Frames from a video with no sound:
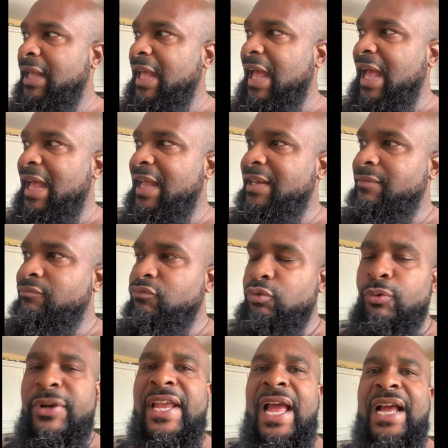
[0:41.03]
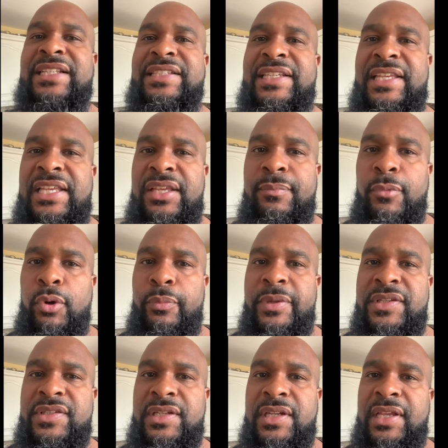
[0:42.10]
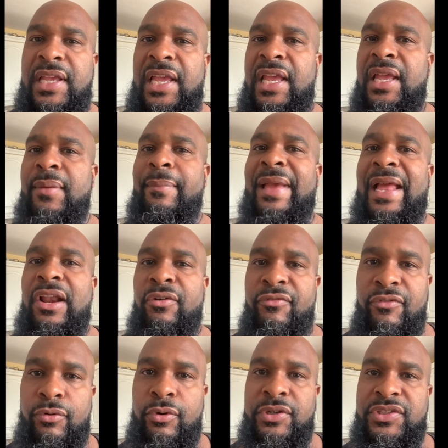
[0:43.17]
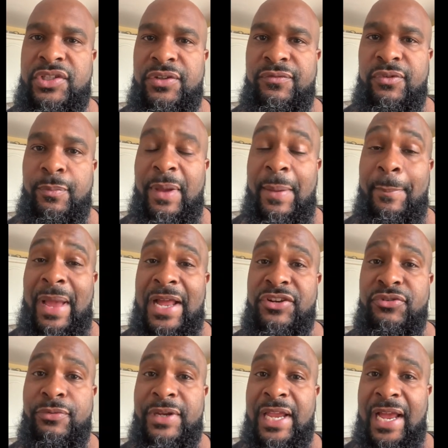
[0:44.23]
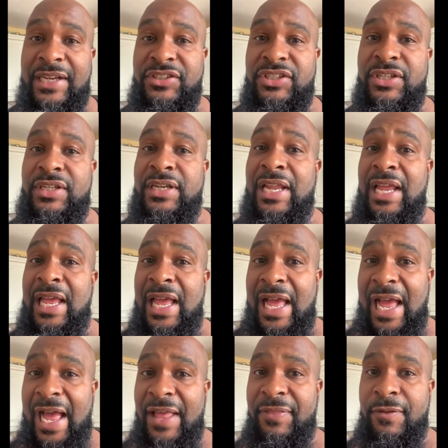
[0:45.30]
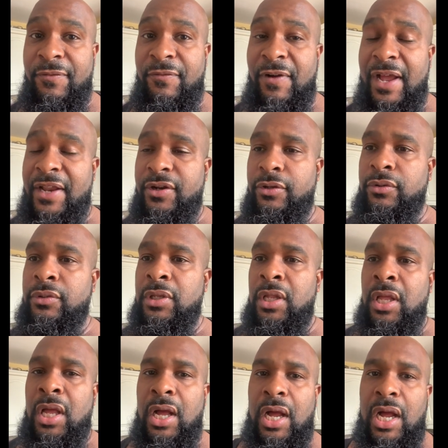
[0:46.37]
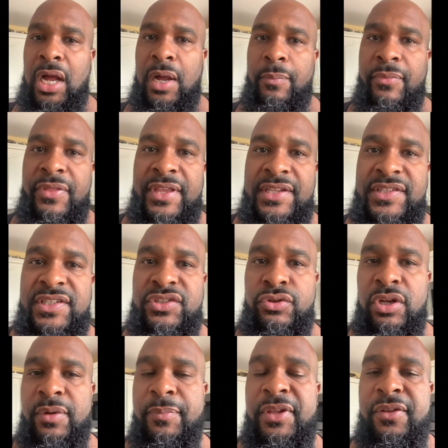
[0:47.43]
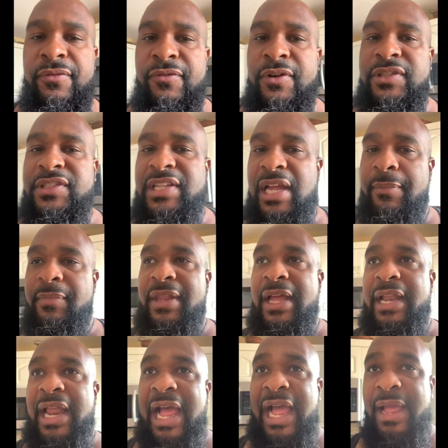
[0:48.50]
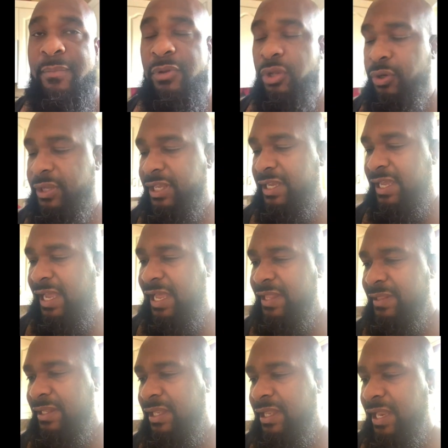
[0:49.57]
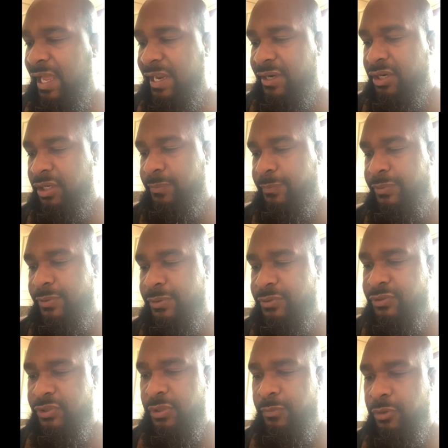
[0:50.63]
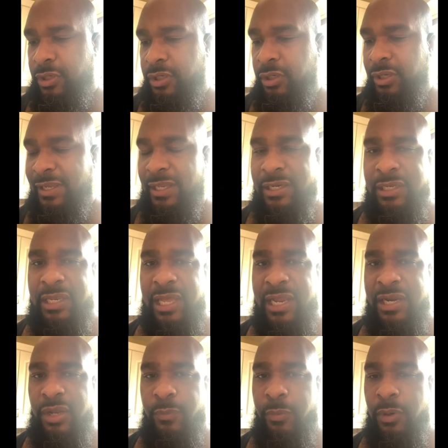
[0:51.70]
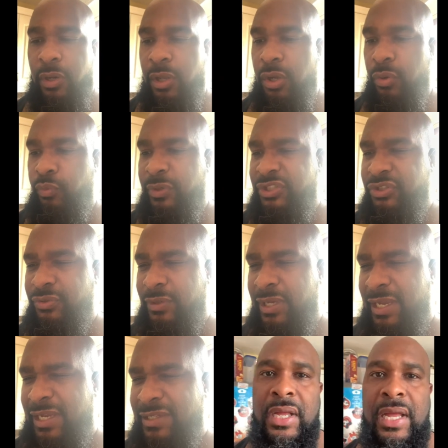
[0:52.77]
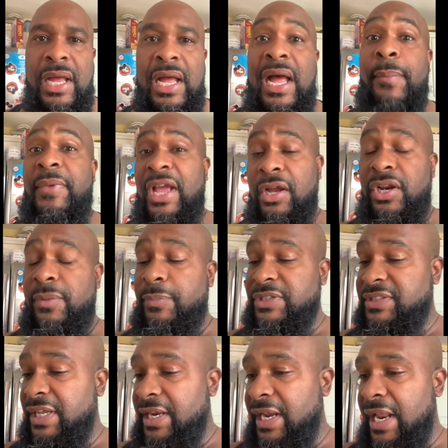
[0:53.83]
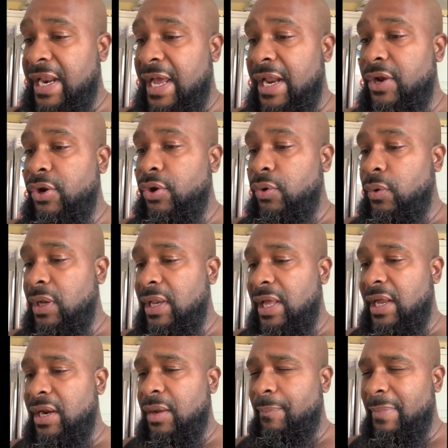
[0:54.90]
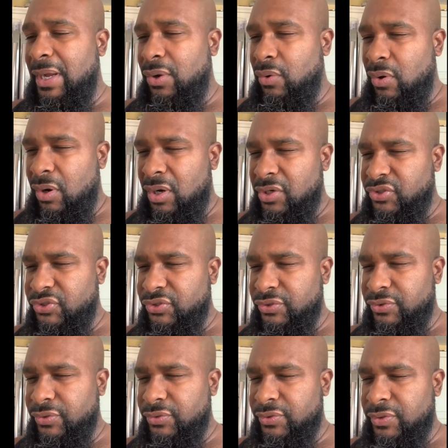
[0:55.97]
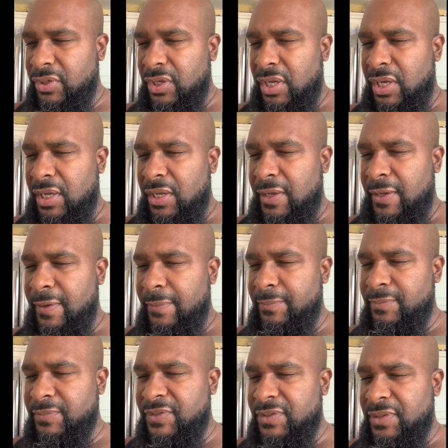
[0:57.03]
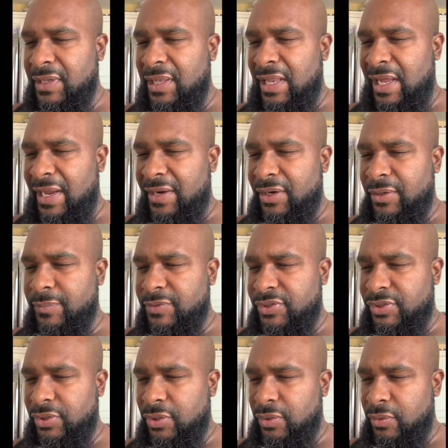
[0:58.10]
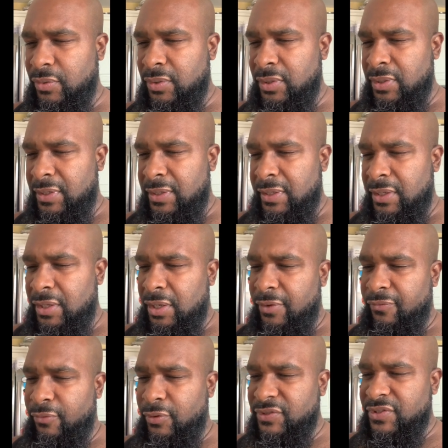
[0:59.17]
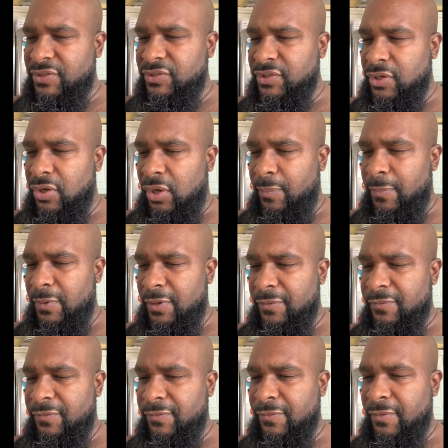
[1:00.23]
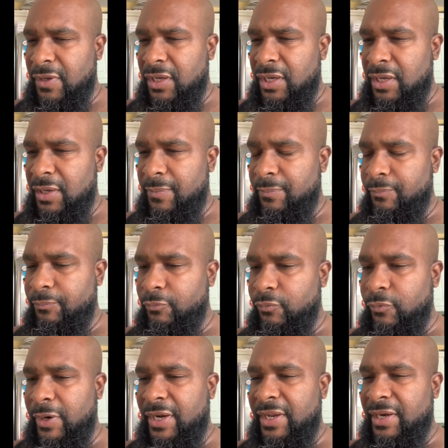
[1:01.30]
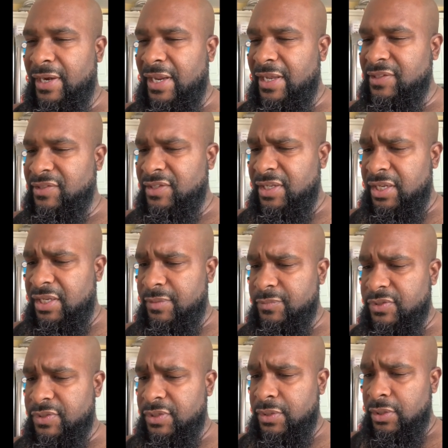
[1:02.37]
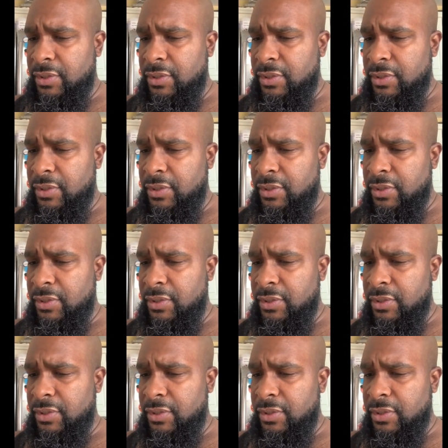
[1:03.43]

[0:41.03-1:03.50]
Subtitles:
and react to key moments in the game, and of course give you my match reaction at the final. This is going to be the first time that I'm looking at the lineup, so I'm going to look at the lineup along with you guys. I'm not going to pretend that I know a lot about Arsenal lineup, so of course there's a couple of recognized names.